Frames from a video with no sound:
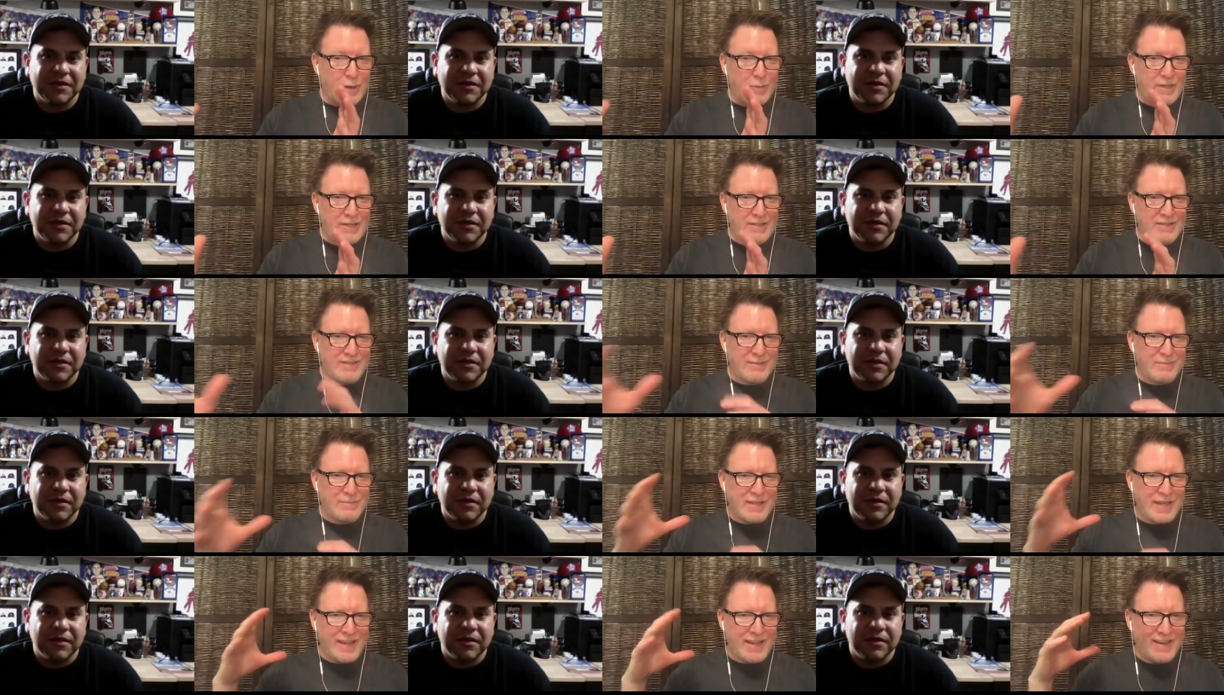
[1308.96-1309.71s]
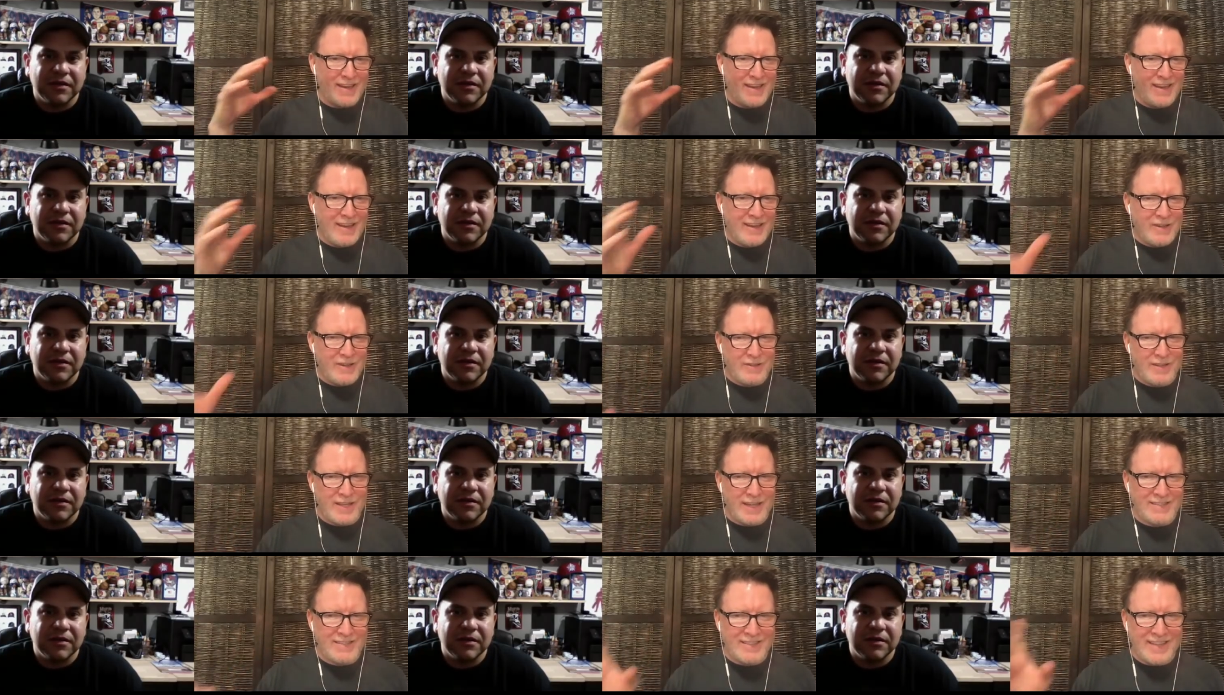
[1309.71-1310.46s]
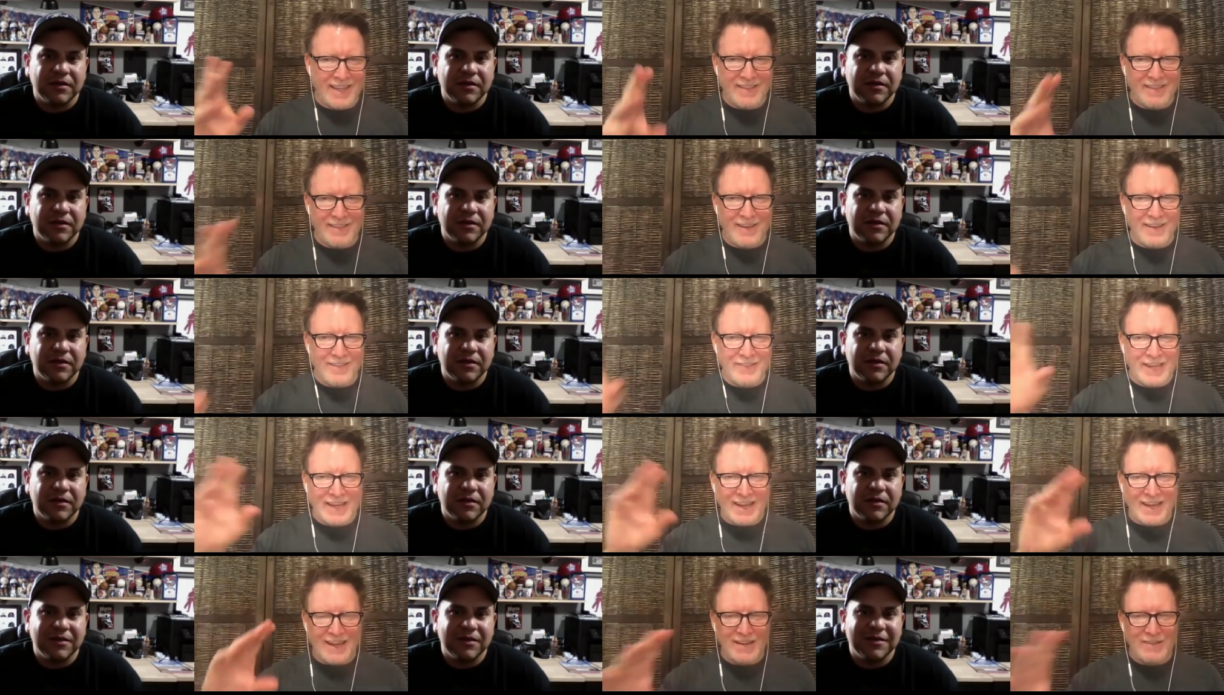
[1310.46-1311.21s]
Speaker 1: but it seems like that sandlot
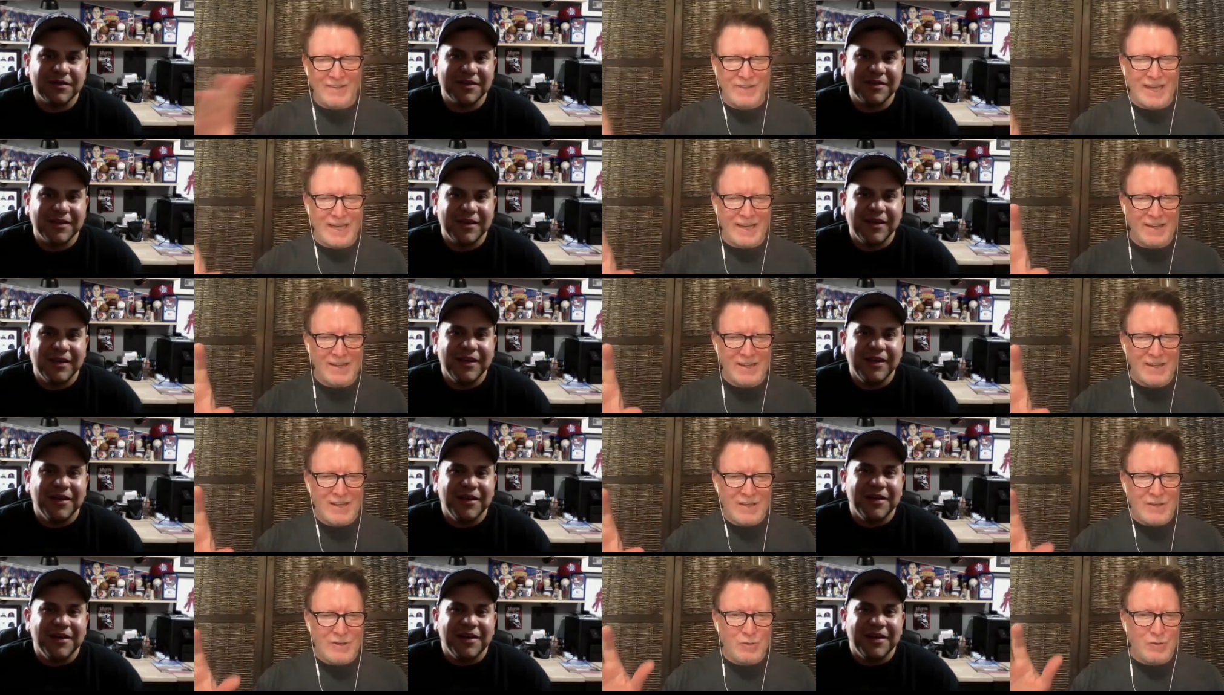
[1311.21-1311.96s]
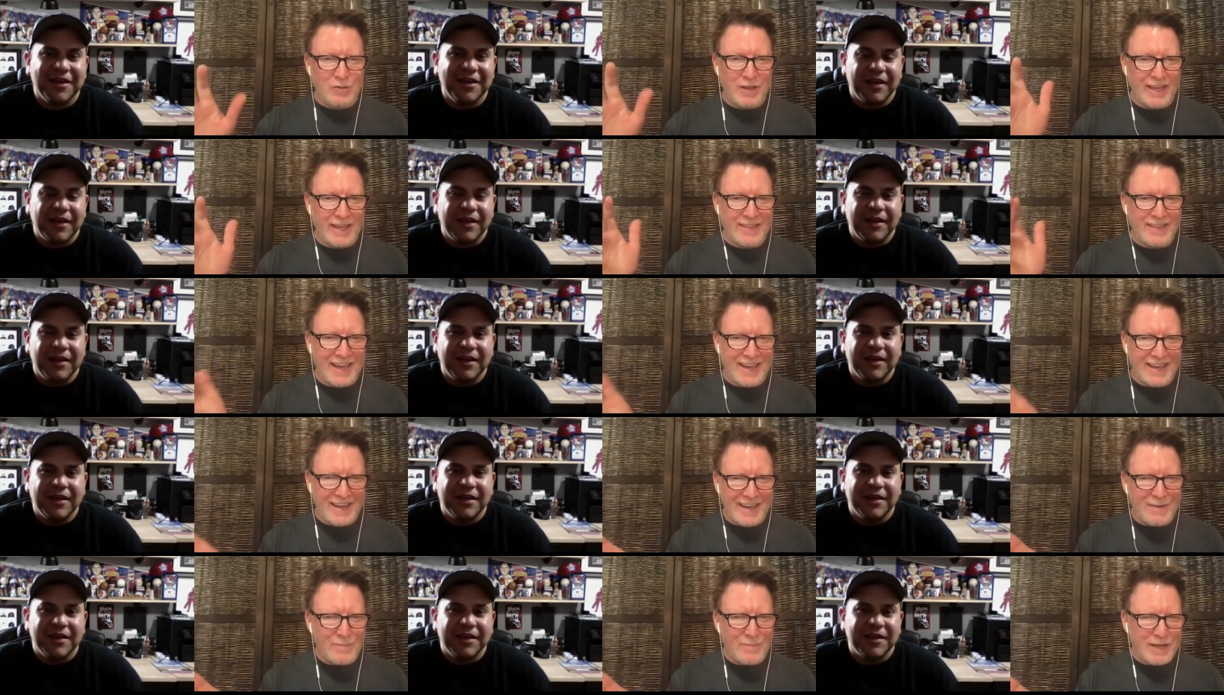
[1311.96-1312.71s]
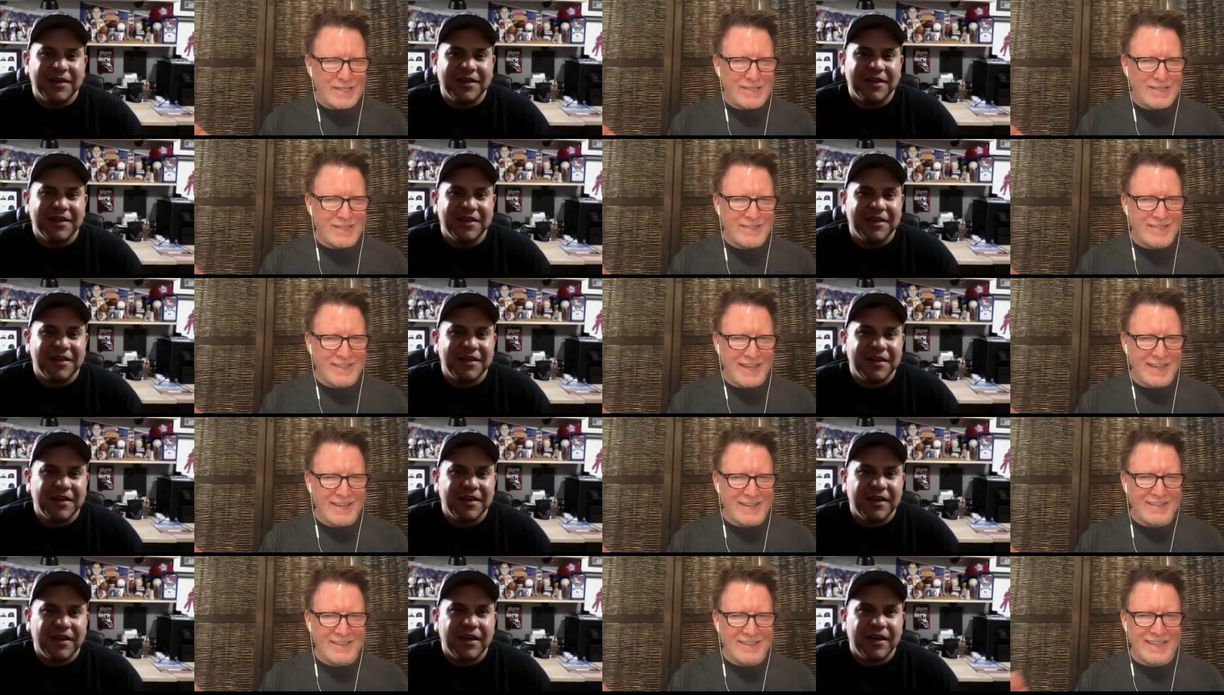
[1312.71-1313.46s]
that kind of that do you like that kind of base is that
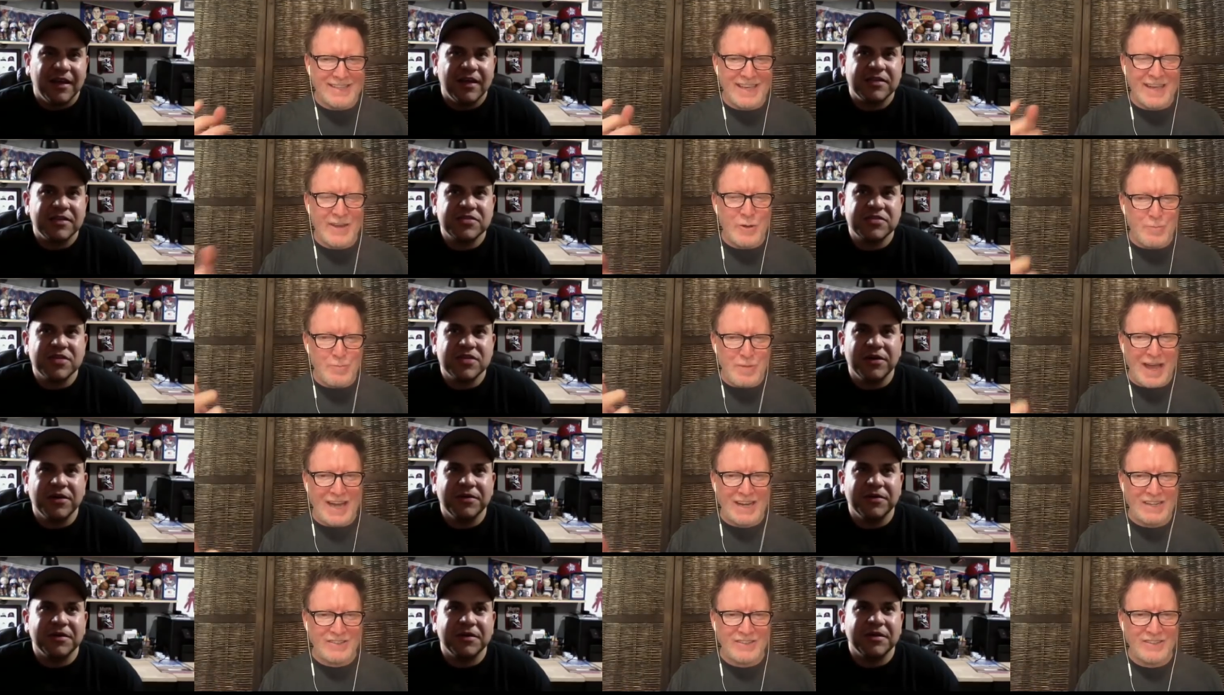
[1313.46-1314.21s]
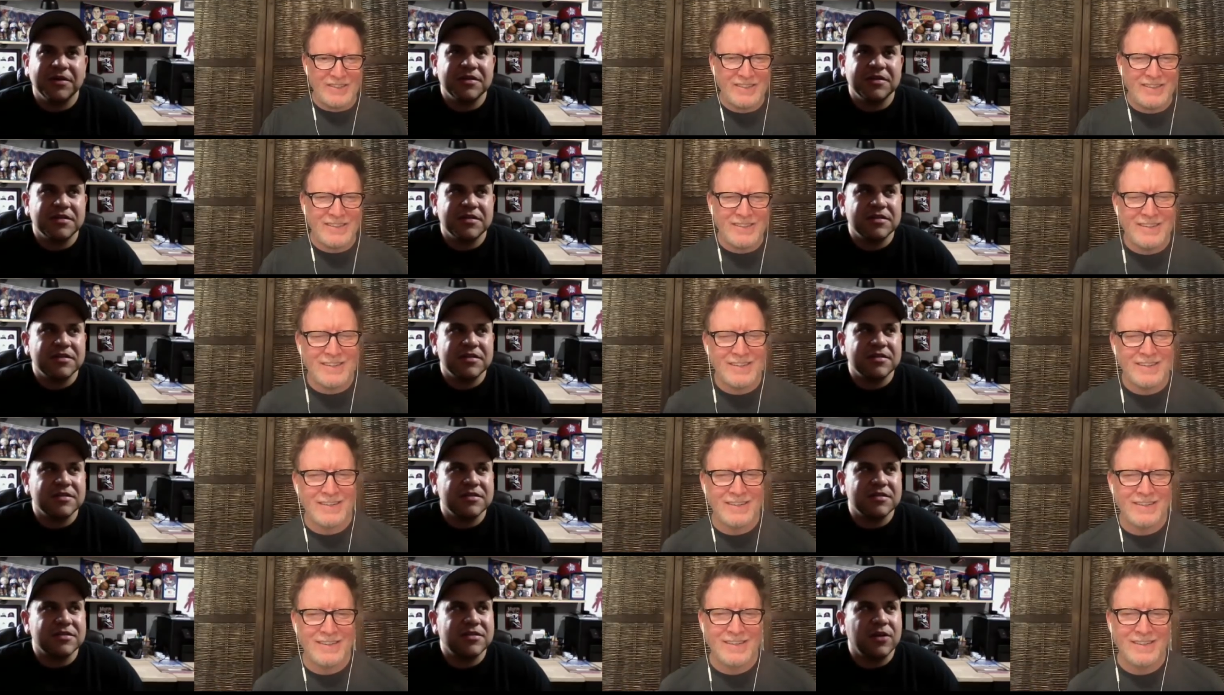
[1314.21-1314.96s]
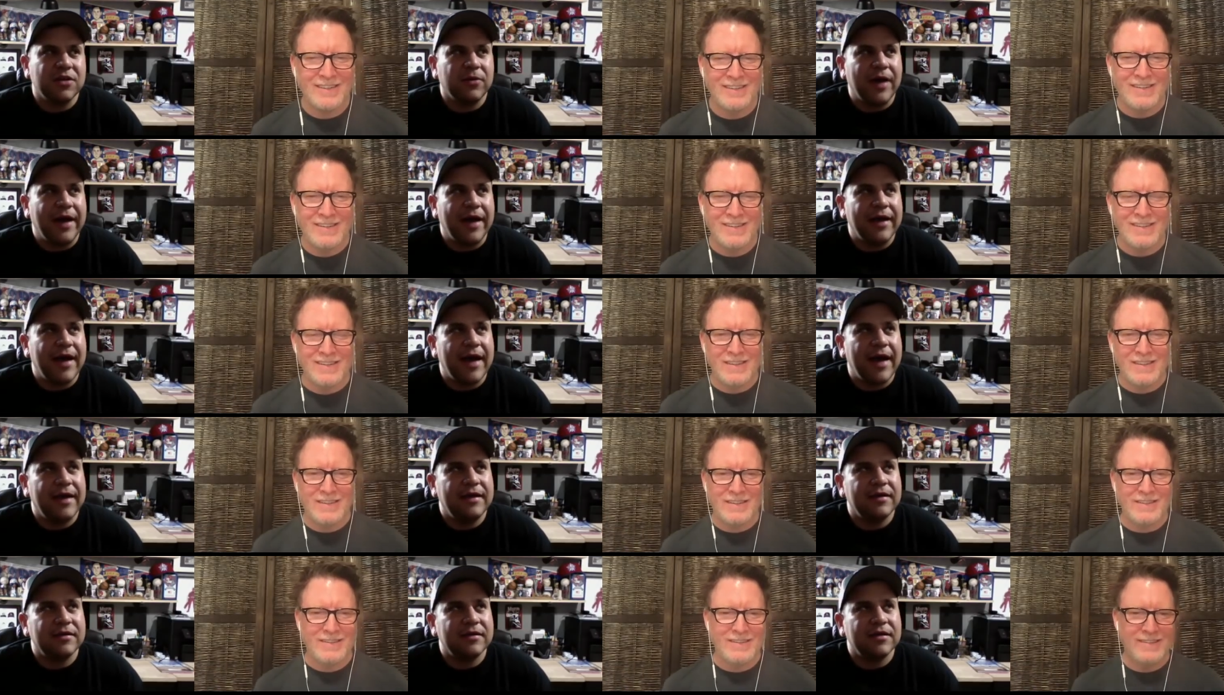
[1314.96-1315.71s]
is that your so, passion
Speaker 2: so i i